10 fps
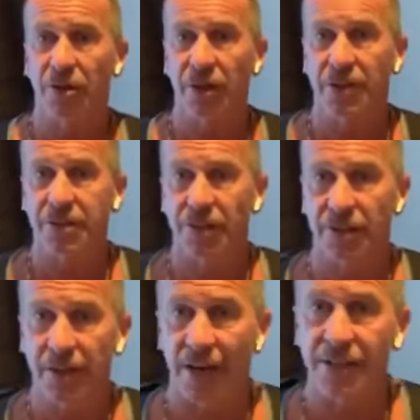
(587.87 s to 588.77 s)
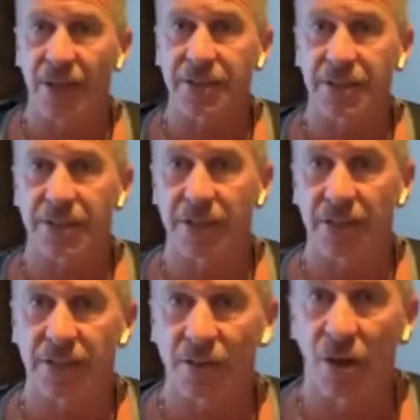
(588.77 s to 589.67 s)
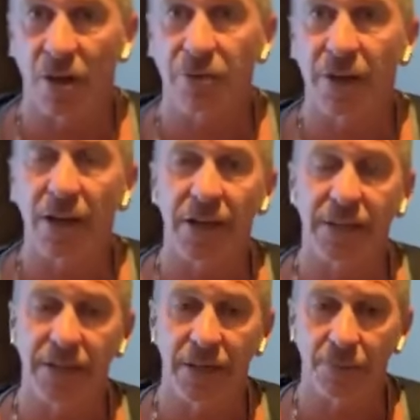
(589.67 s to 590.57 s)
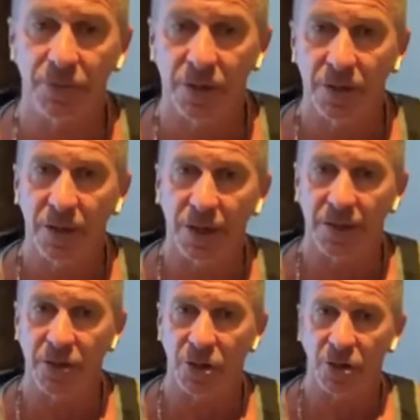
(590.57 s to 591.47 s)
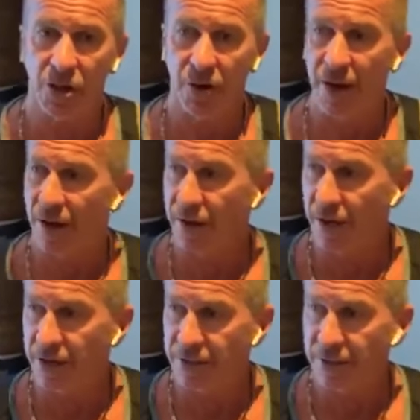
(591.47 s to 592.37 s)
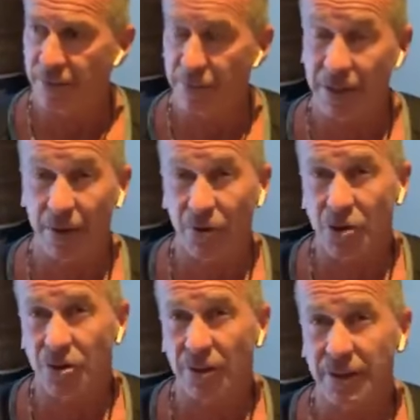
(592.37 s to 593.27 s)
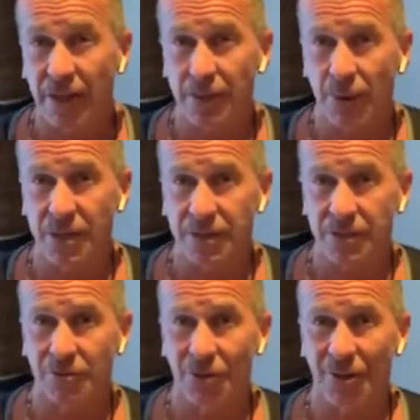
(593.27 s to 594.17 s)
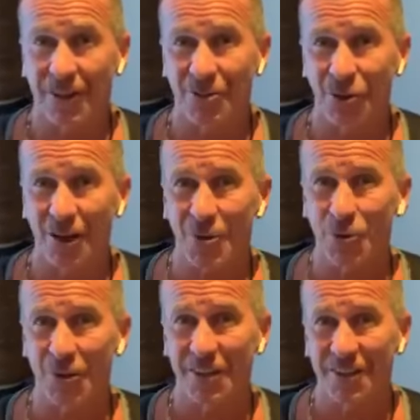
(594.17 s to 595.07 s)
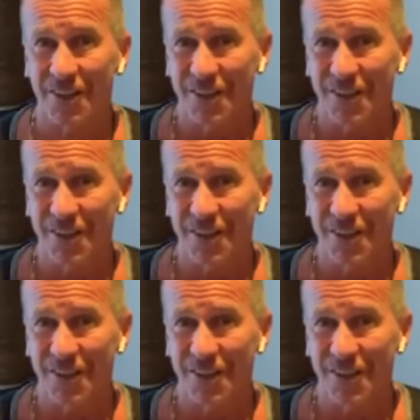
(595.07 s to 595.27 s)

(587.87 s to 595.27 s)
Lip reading: get to gain that success in life, and then you can go out and be that version on a daily basis. All right, good luck with it.